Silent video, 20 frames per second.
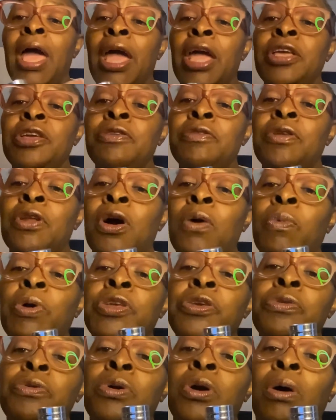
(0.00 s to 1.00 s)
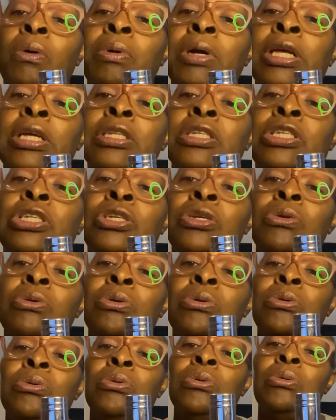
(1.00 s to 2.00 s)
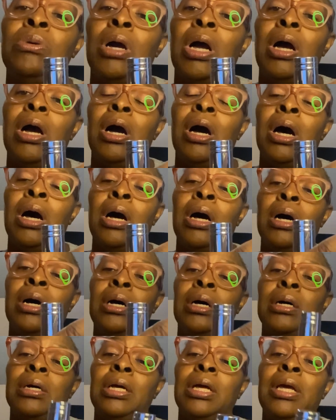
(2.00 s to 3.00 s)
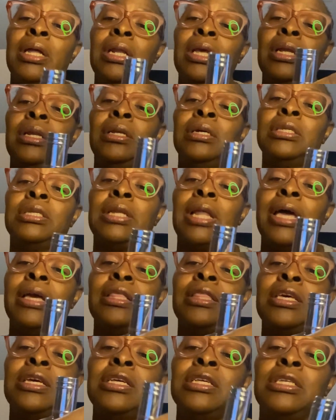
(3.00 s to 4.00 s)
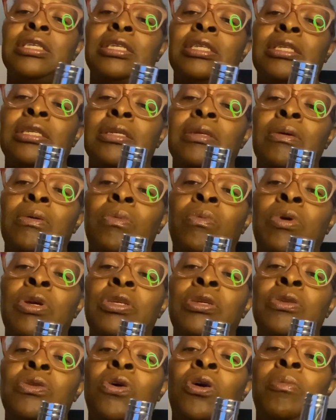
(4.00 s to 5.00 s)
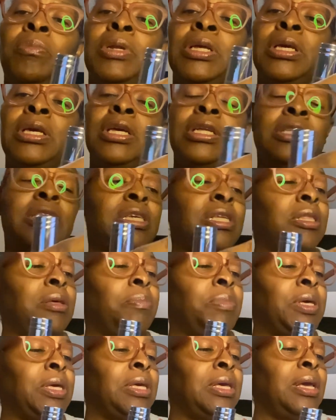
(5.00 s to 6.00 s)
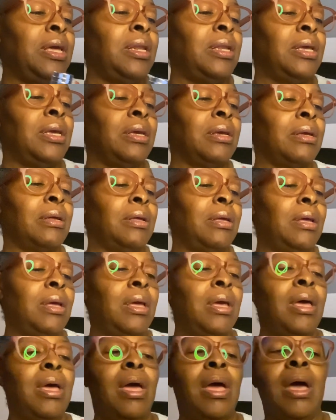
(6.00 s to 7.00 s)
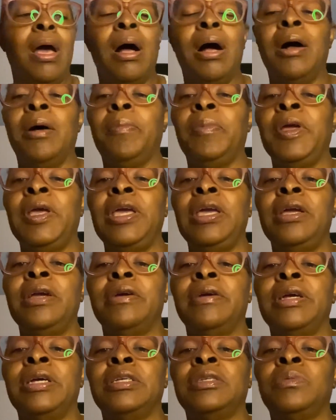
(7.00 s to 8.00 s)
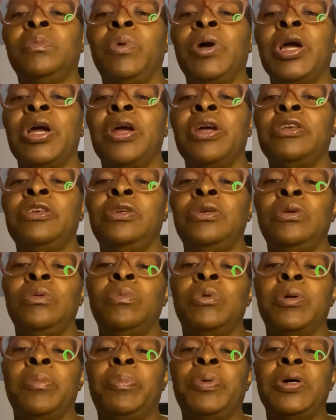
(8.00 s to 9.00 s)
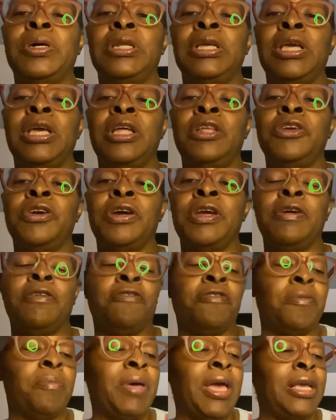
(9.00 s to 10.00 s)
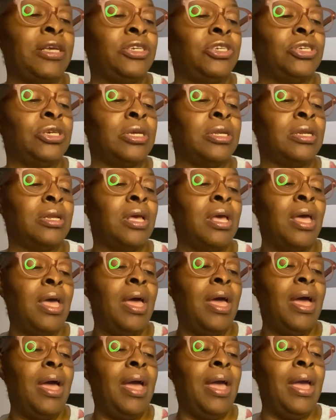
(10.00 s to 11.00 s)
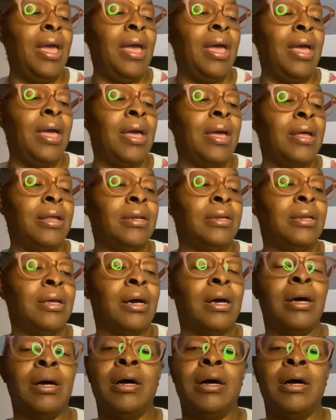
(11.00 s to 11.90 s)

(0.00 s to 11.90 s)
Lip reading: And when you go into and it looks like this when you normally get to the beginning. Up here is where you would put in your information, and